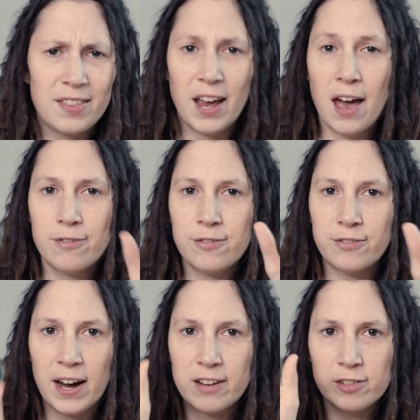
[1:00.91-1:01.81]
They have
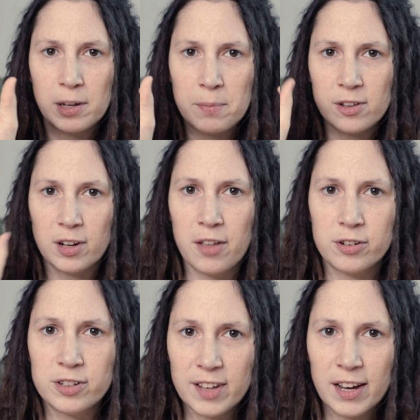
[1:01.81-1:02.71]
five limbs on
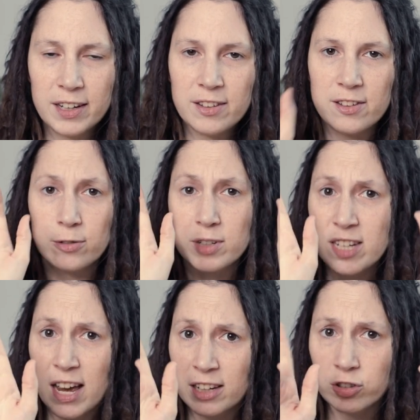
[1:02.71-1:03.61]
either side, so
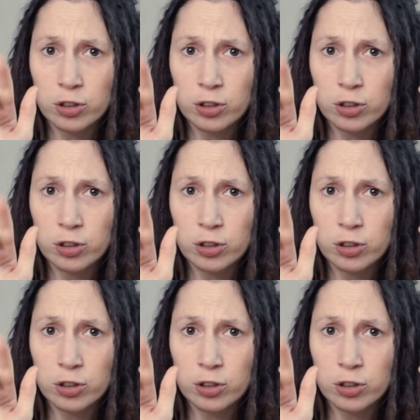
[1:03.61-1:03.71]
10